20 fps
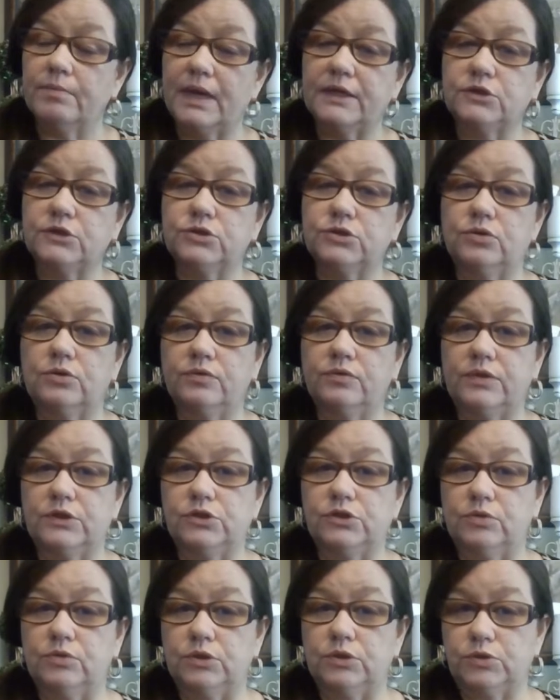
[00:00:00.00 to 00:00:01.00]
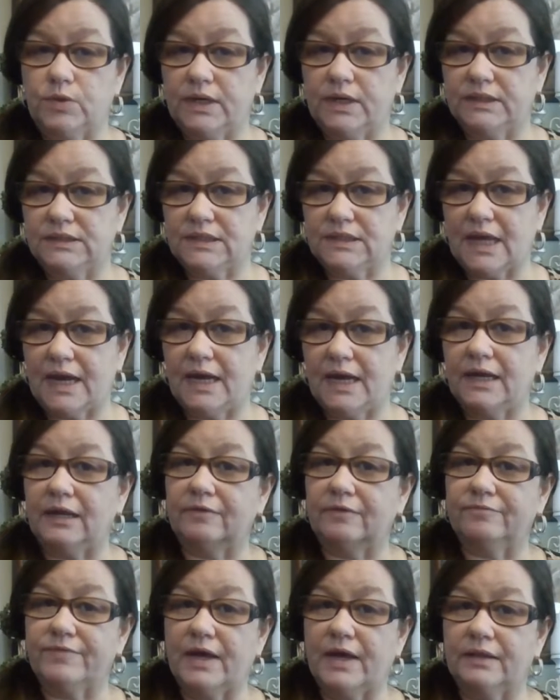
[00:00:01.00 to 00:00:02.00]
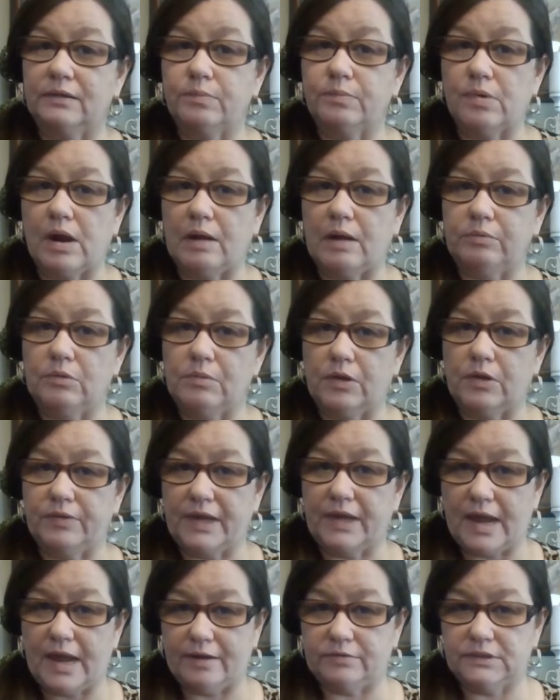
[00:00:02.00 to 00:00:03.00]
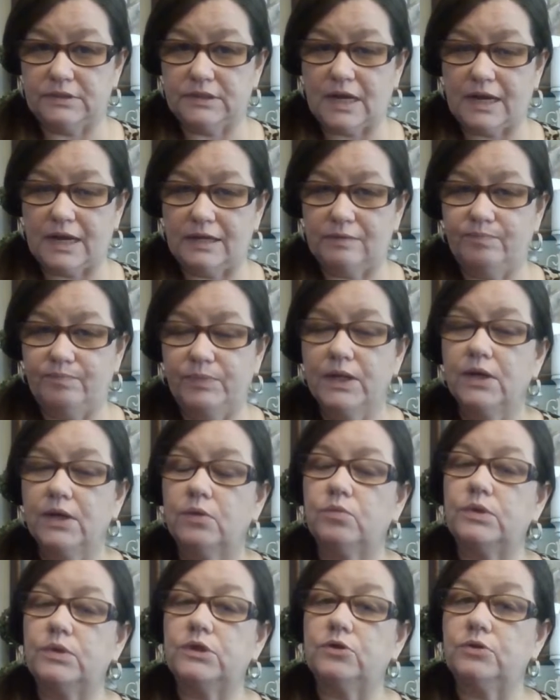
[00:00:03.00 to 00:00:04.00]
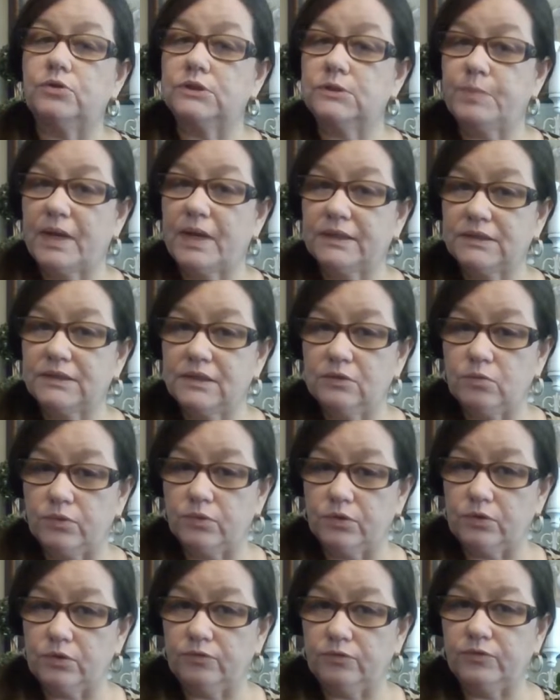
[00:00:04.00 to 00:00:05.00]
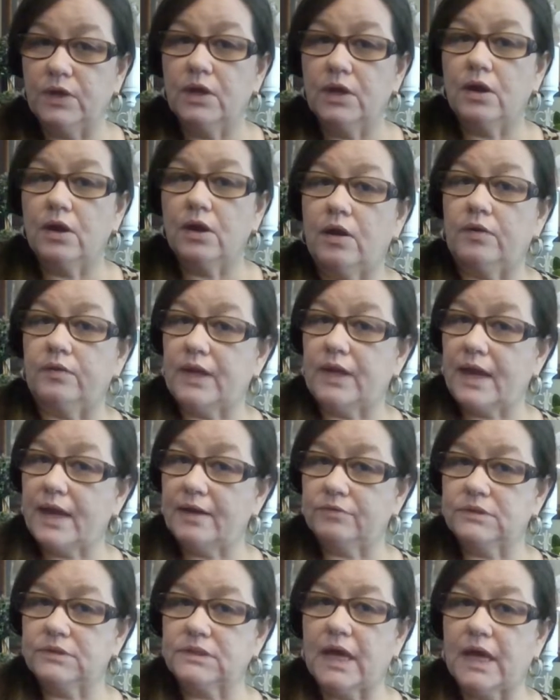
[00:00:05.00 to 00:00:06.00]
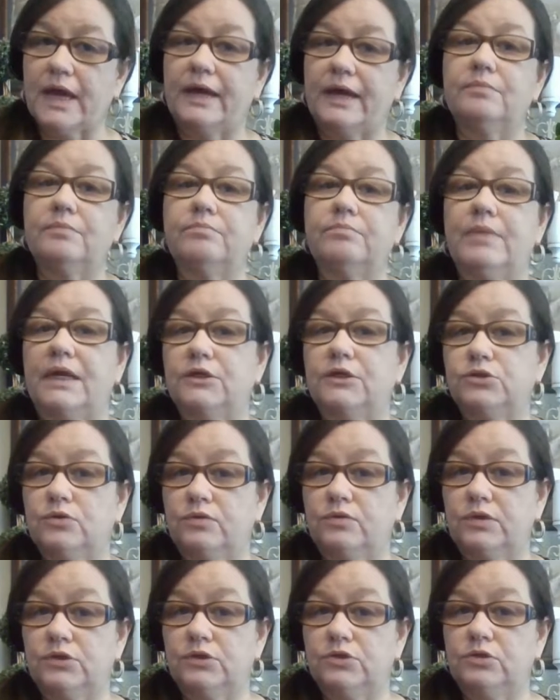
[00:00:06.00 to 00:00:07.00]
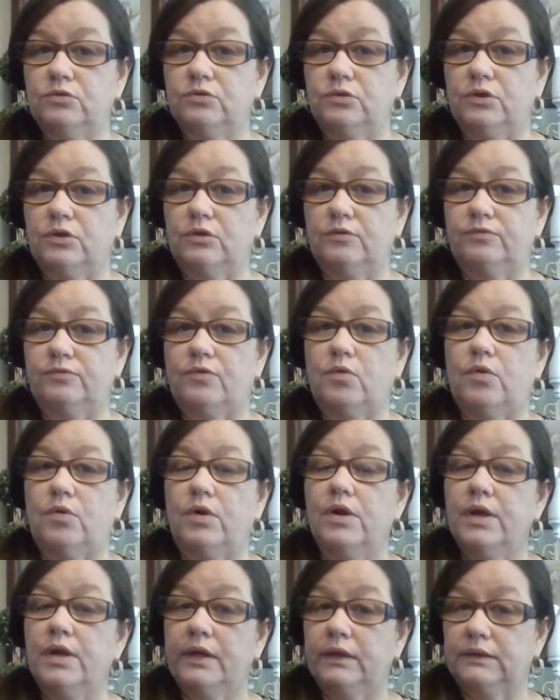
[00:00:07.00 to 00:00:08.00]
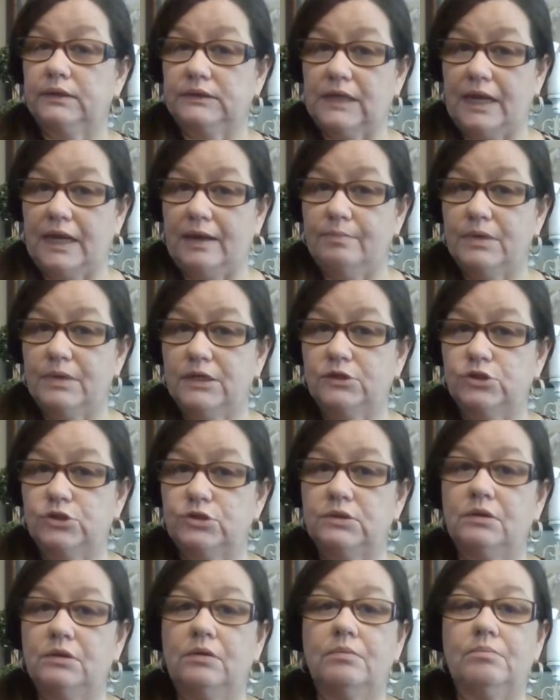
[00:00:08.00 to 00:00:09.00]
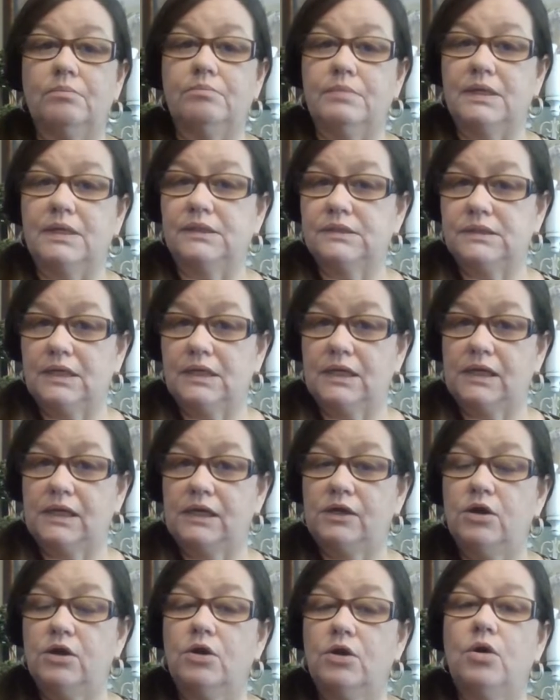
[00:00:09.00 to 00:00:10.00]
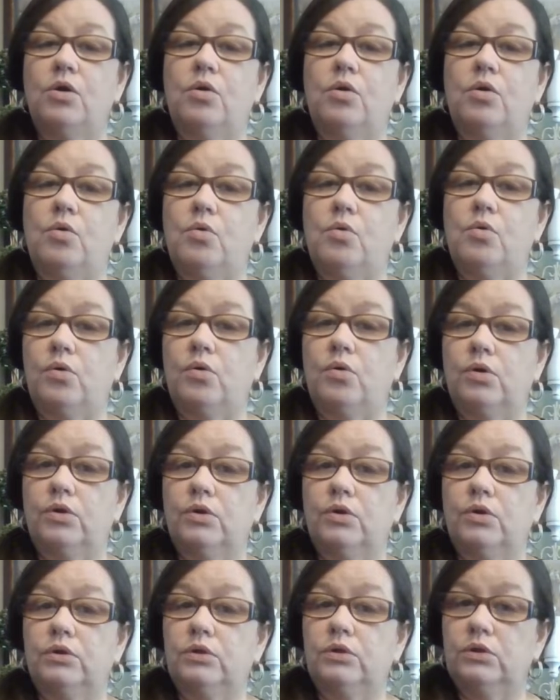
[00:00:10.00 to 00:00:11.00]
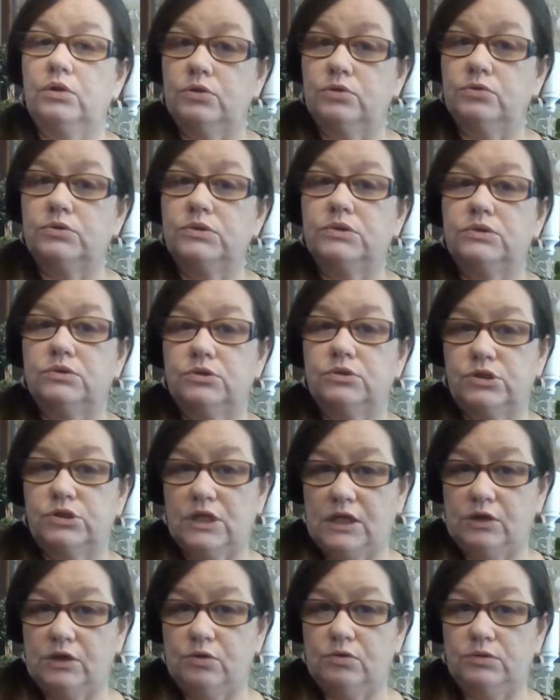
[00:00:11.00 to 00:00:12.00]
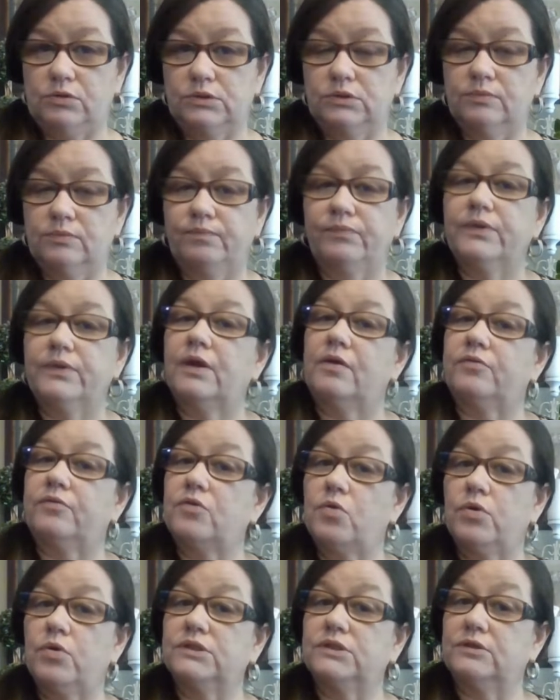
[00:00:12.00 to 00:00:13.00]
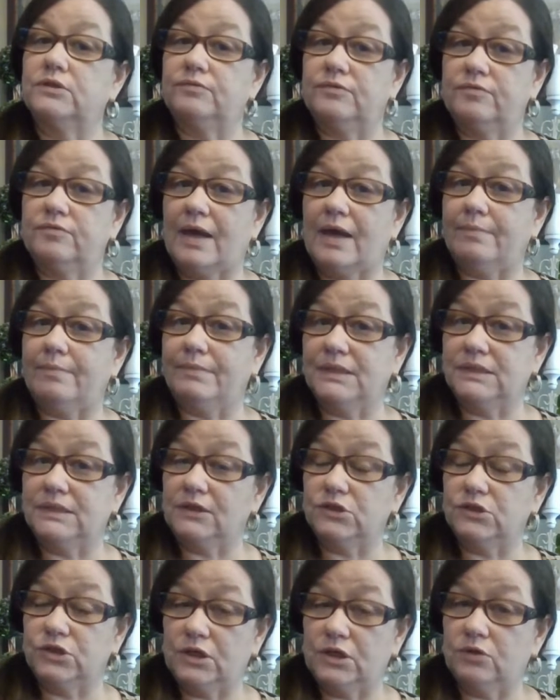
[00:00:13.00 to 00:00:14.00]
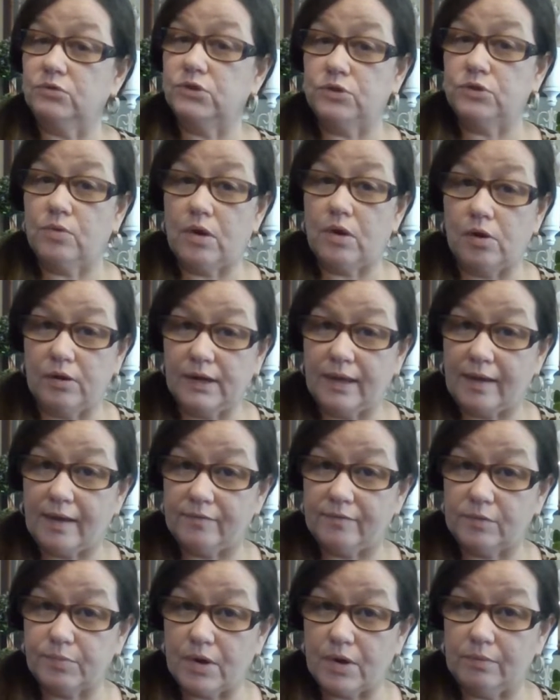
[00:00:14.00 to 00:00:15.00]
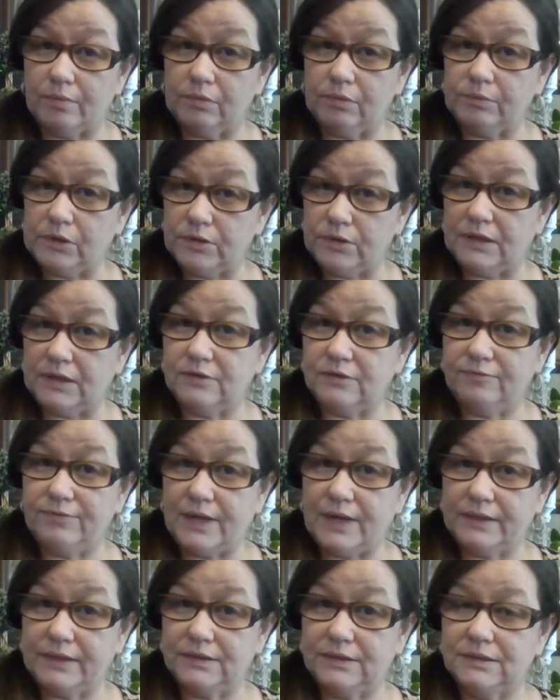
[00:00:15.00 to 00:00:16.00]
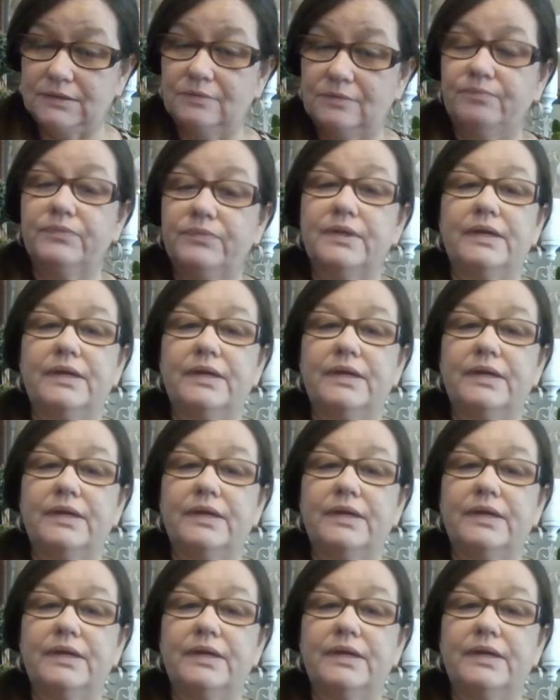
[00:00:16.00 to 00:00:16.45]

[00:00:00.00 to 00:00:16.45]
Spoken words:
make sure that you address that and find the problem on the outside. When you're inspecting the roof on the outside, make sure that you look for damaged, missing, or loose shingles. Of course, if you've got missing shingles, you already have a problem you need to fix.